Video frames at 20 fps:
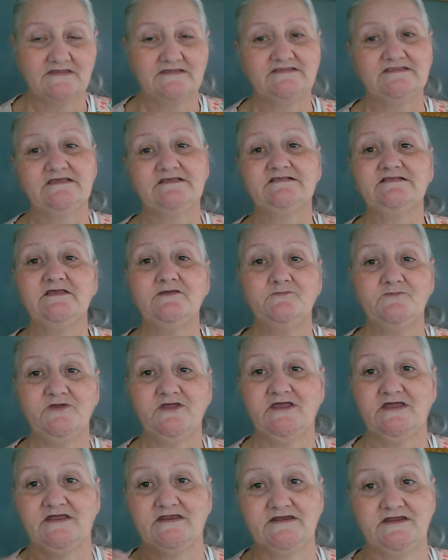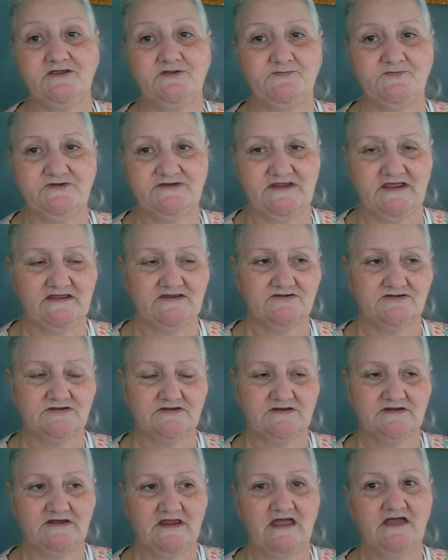they sent me an
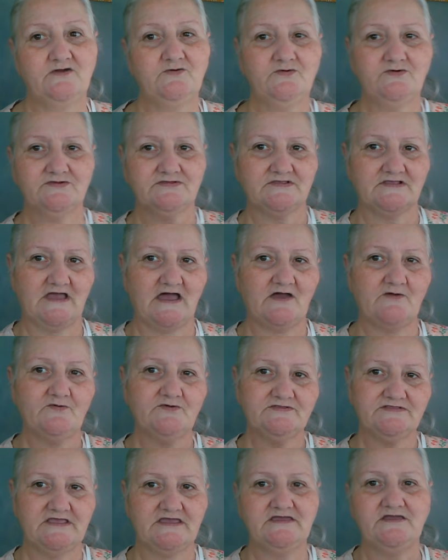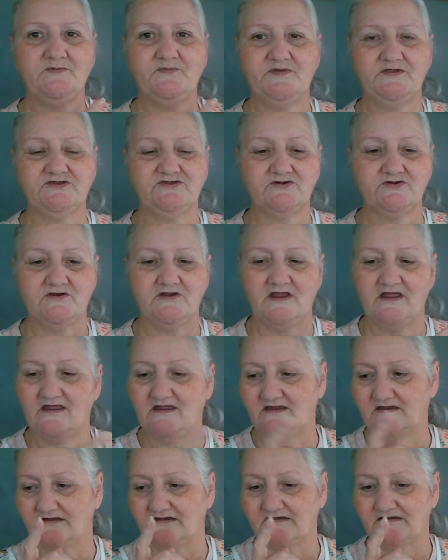invitation. I will take a picture
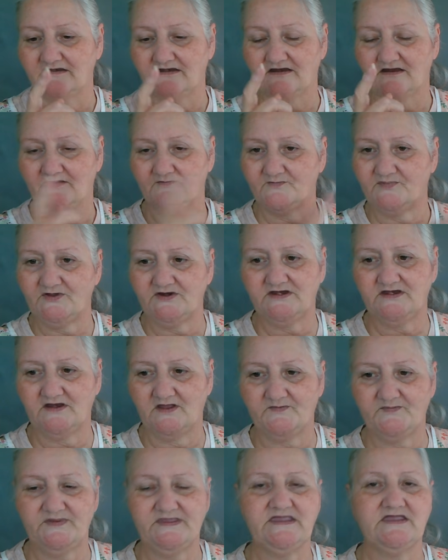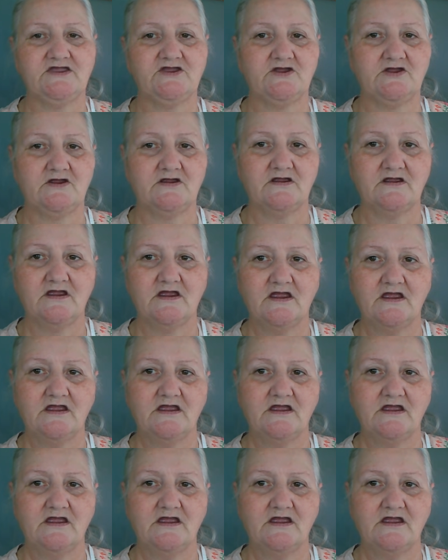and put it up here